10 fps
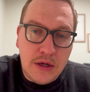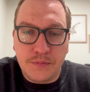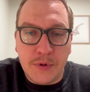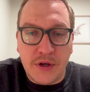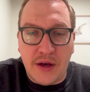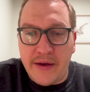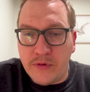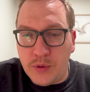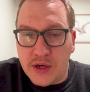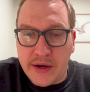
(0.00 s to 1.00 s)
You got every
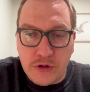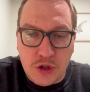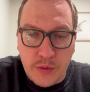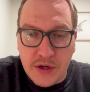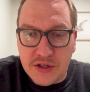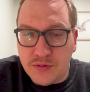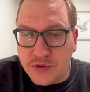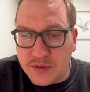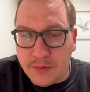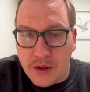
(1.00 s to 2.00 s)
week, every 2 weeks,
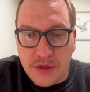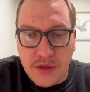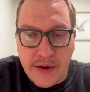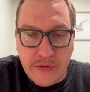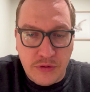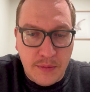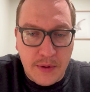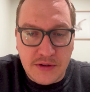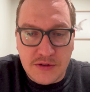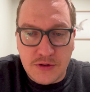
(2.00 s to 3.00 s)
once a month, every 3
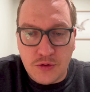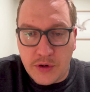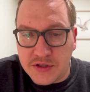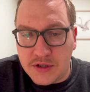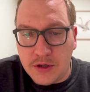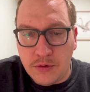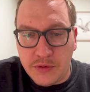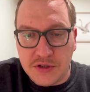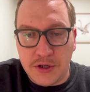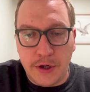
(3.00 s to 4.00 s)
months, twice a year,
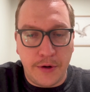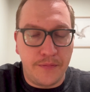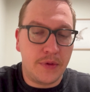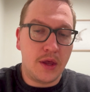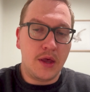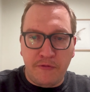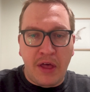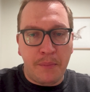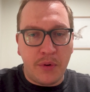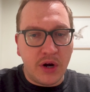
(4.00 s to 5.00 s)
once a year.
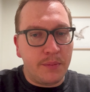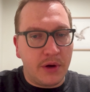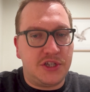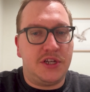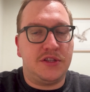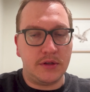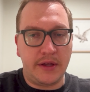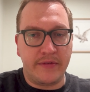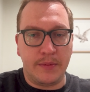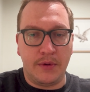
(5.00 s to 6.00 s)
That pretty much hits
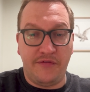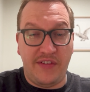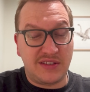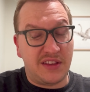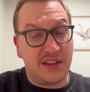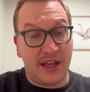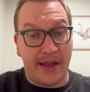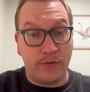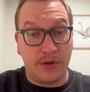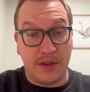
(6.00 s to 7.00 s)
every bill. In fact, I think I
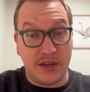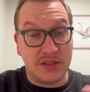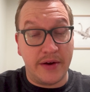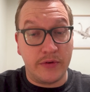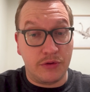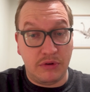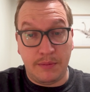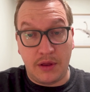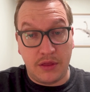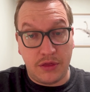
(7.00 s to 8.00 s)
have one that is an every 3
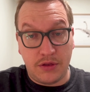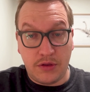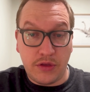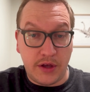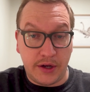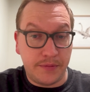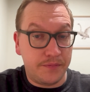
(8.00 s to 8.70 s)
months thing